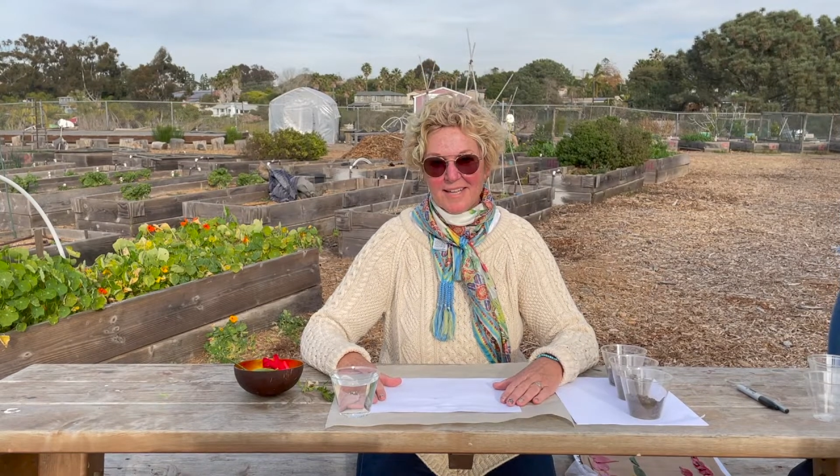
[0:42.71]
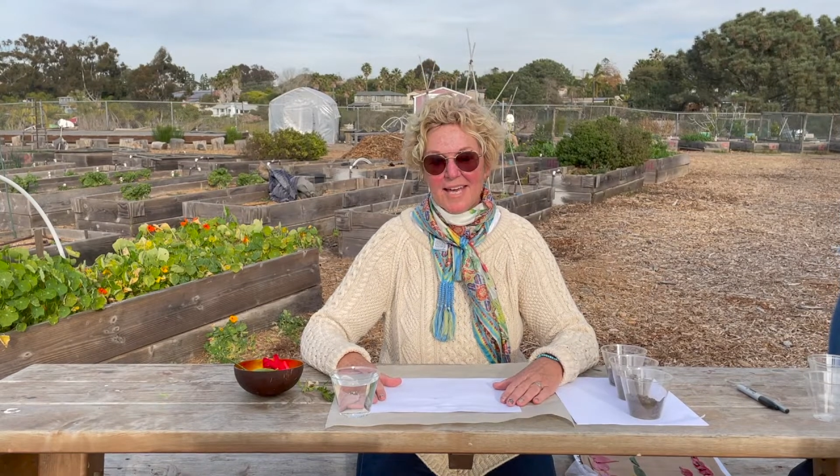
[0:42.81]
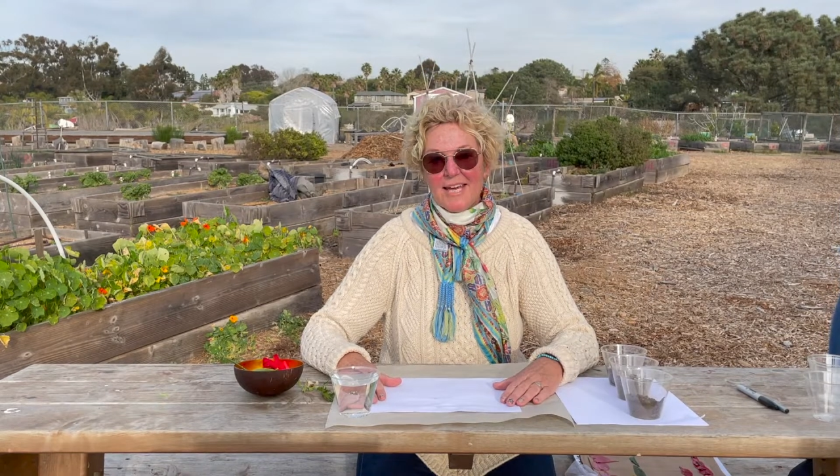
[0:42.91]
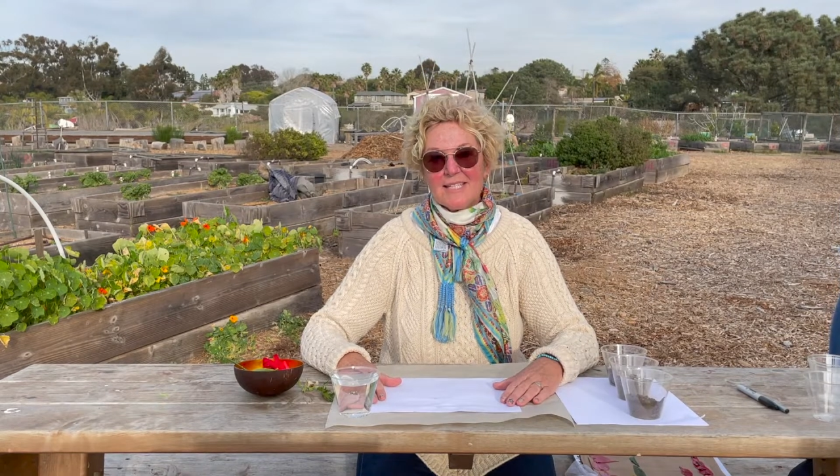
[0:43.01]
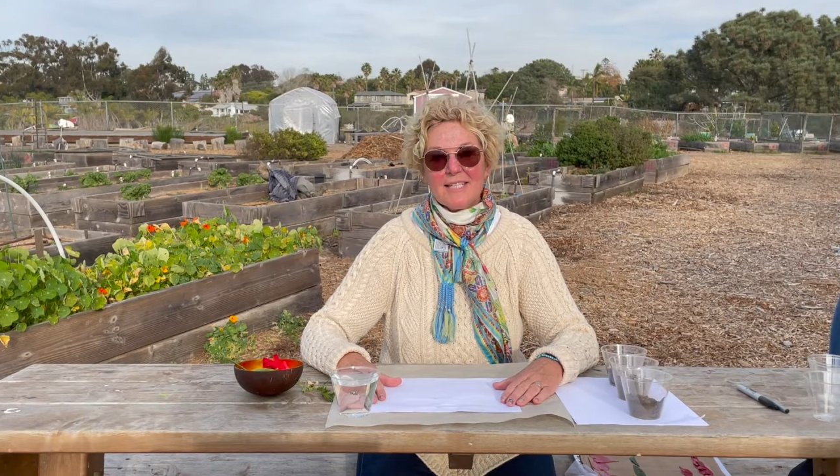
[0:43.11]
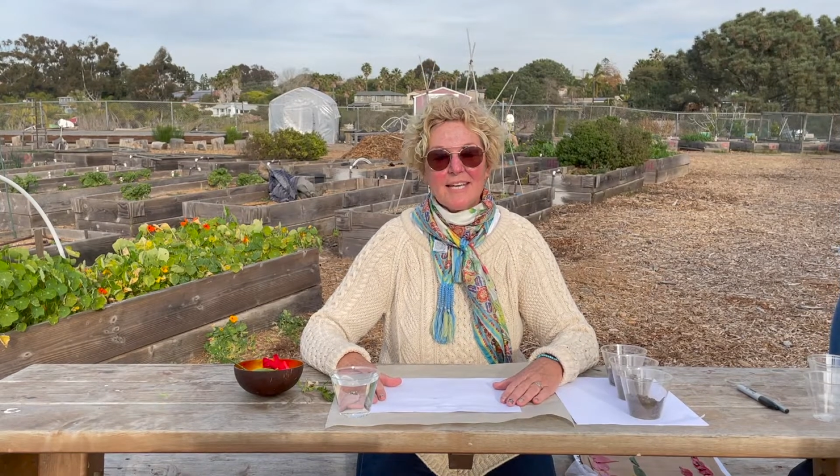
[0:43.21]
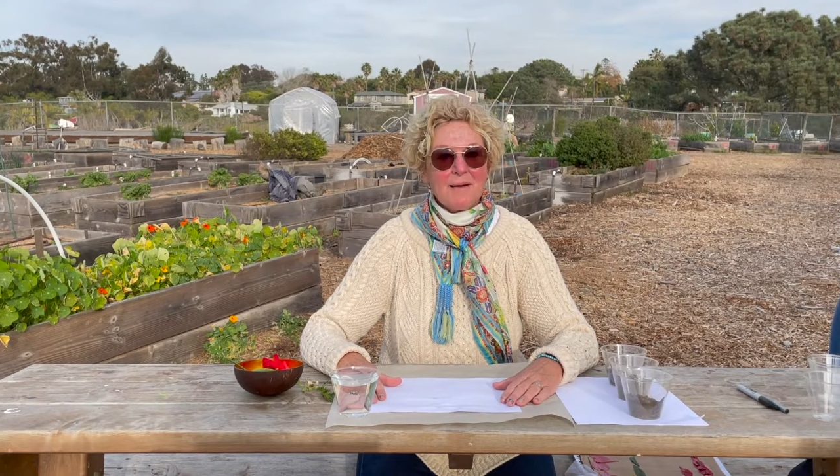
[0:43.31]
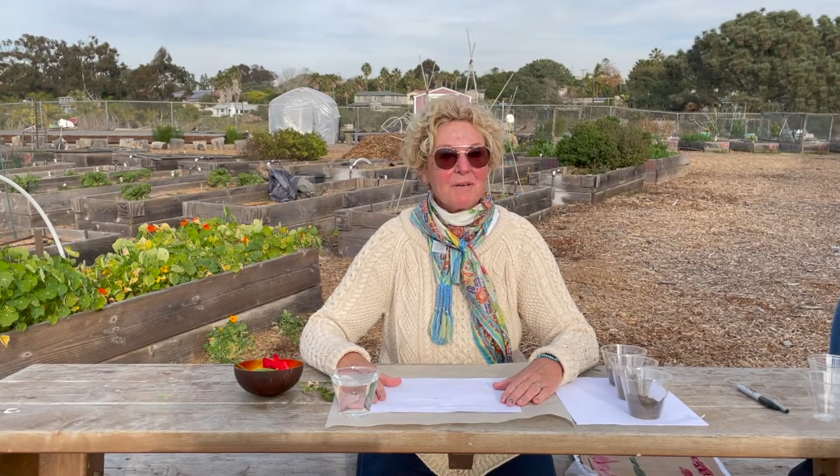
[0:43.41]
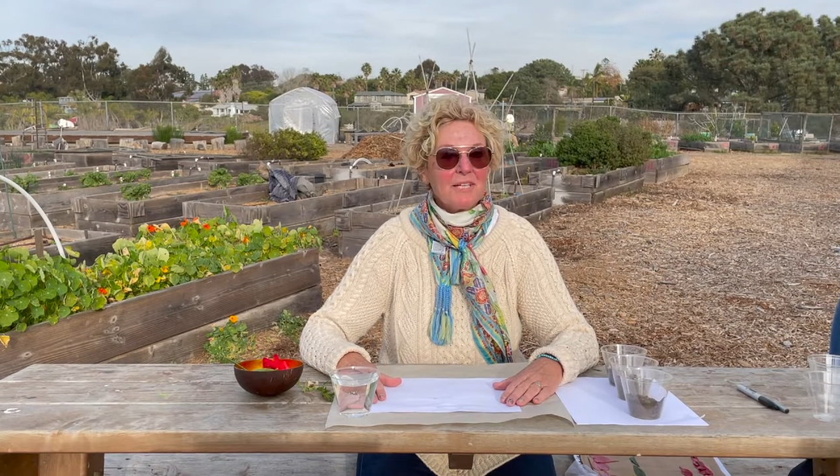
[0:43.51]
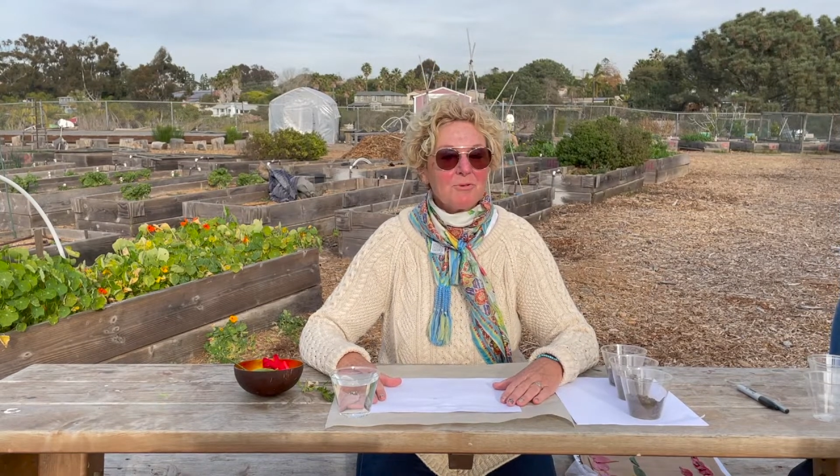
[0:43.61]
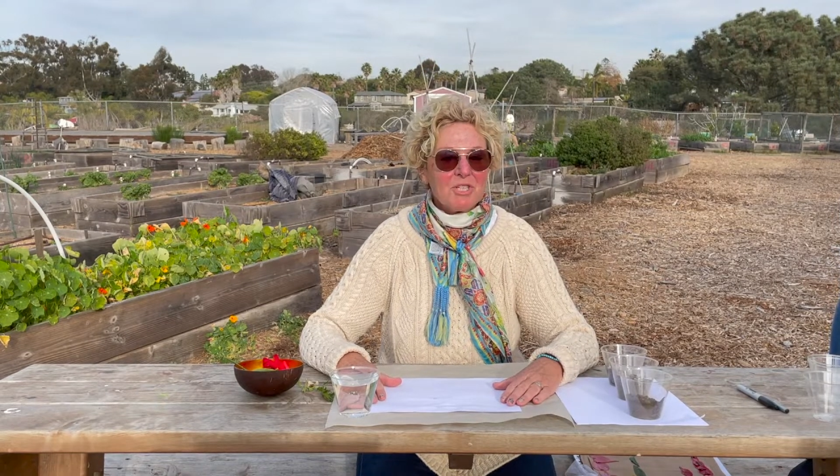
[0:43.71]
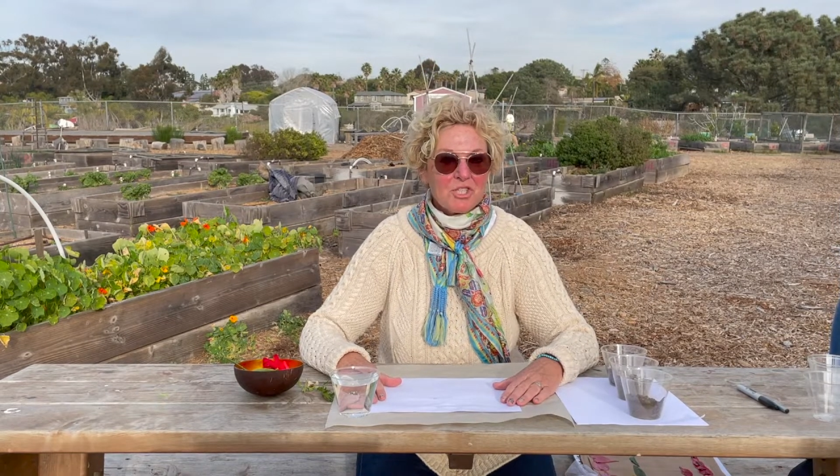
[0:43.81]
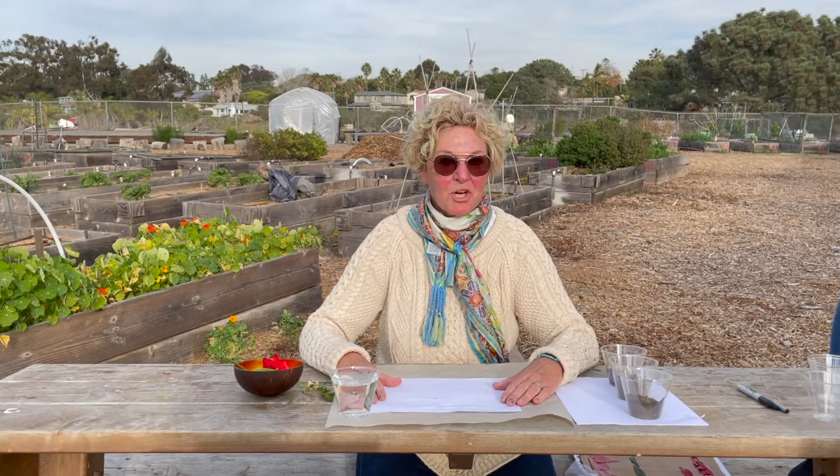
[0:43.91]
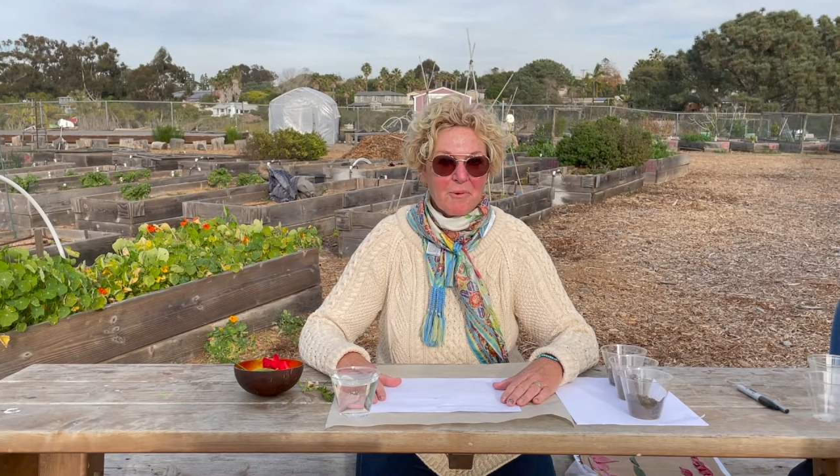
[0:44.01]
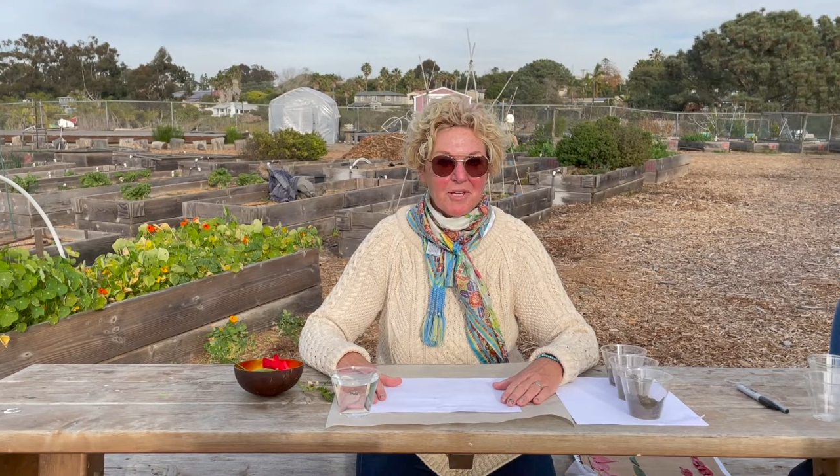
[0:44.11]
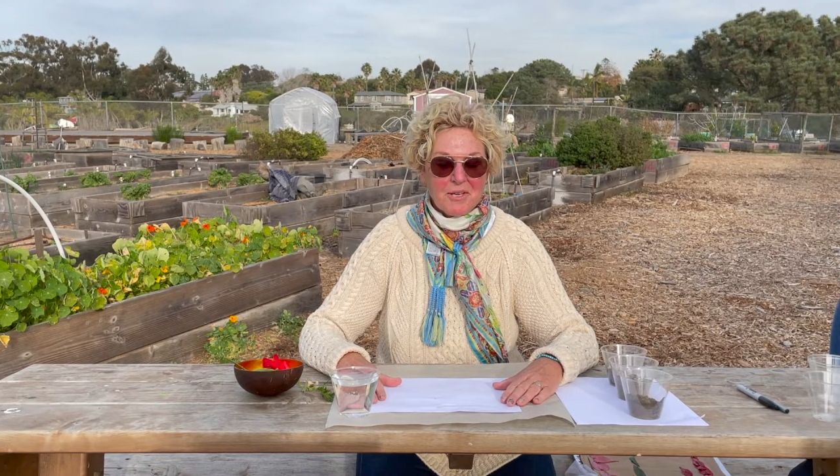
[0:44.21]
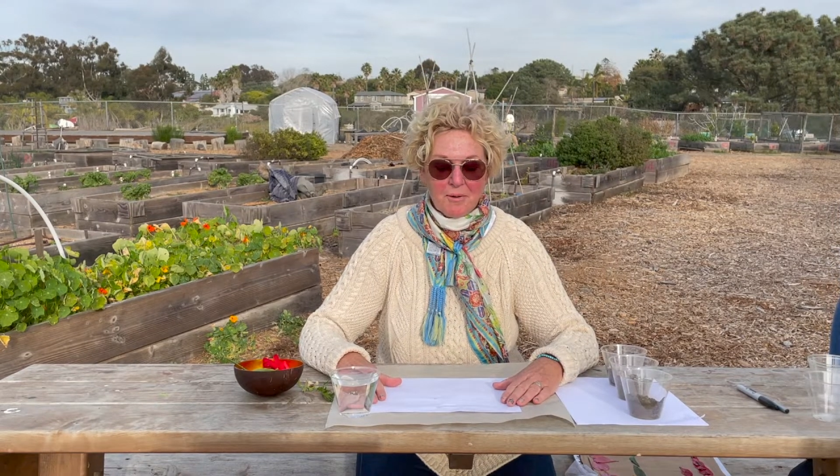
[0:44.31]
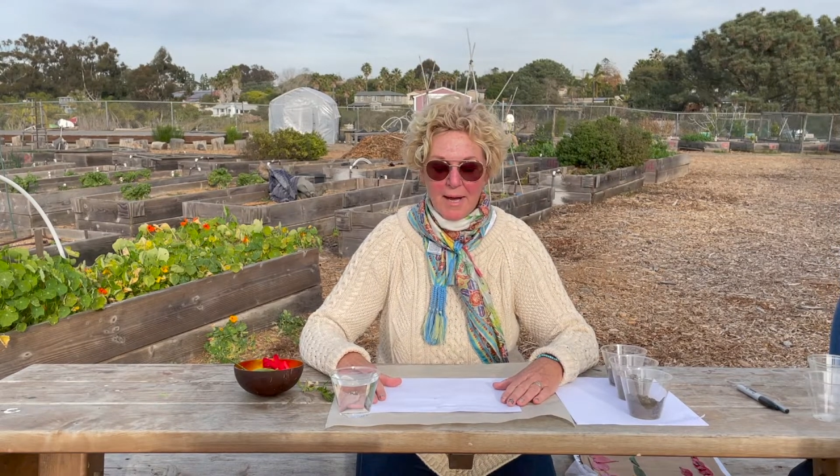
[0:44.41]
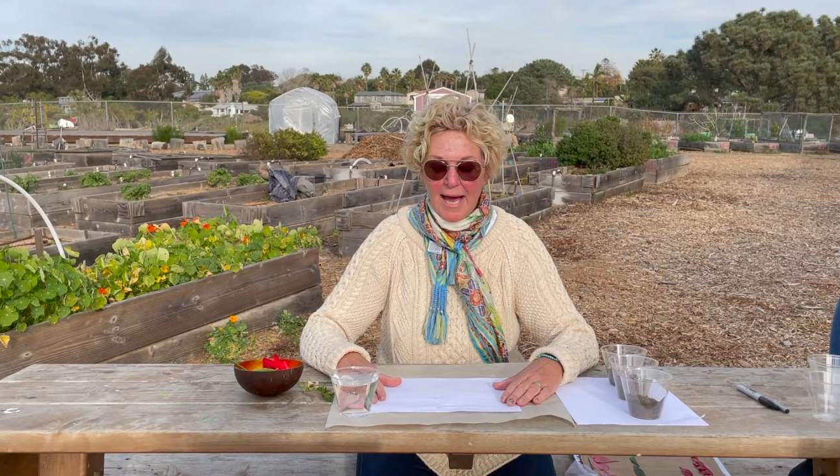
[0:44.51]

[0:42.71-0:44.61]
and today I'm going to be showing you